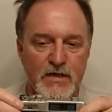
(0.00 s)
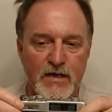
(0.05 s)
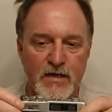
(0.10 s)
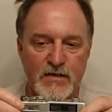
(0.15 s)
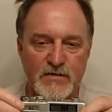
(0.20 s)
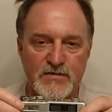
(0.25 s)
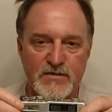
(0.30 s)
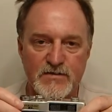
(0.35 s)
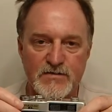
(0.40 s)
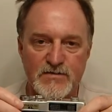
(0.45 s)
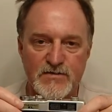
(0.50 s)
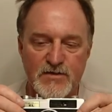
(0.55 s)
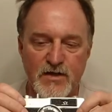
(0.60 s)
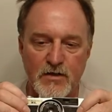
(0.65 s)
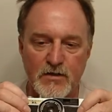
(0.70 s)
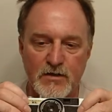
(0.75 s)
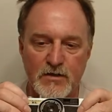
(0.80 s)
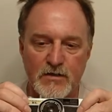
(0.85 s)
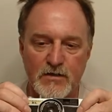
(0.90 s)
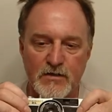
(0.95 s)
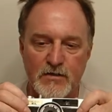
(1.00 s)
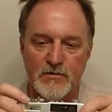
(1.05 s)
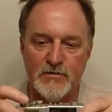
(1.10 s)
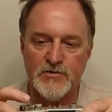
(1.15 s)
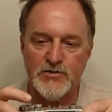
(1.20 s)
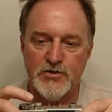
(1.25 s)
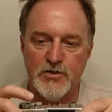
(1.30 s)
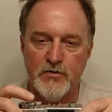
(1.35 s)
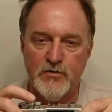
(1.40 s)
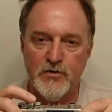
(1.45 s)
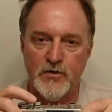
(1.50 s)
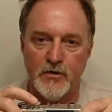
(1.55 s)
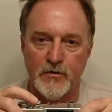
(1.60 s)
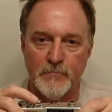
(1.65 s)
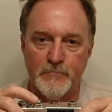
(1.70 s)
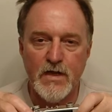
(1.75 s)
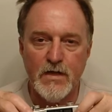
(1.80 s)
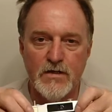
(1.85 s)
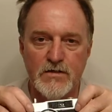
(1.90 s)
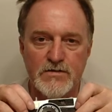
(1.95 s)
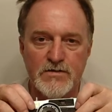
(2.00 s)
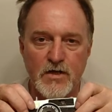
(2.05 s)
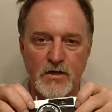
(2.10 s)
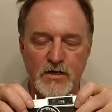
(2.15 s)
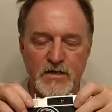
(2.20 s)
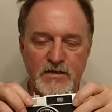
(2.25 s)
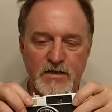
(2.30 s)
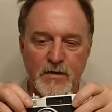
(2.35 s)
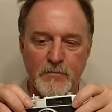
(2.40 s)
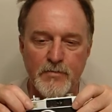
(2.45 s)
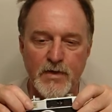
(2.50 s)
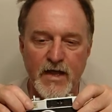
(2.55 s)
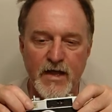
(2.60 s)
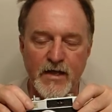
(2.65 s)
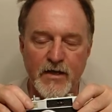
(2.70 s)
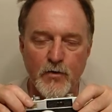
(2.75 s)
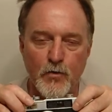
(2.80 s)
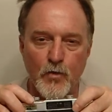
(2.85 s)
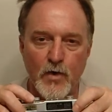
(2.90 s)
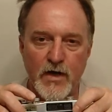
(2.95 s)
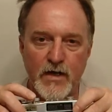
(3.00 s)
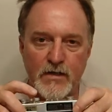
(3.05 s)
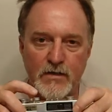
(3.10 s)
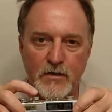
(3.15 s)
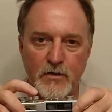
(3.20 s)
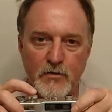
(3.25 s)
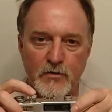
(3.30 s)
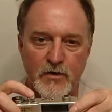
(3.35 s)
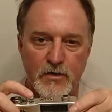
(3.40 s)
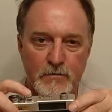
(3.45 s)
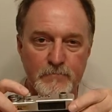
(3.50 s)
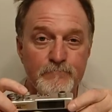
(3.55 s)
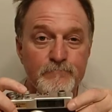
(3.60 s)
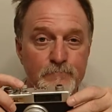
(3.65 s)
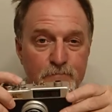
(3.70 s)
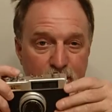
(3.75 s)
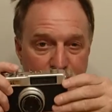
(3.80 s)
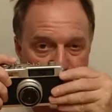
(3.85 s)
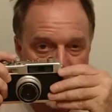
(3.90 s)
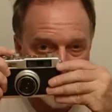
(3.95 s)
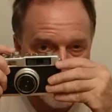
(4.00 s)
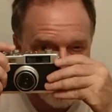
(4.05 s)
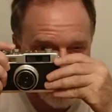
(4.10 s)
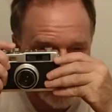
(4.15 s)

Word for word: It's a solid little shooter. So I'll get that black and white loaded, and I'll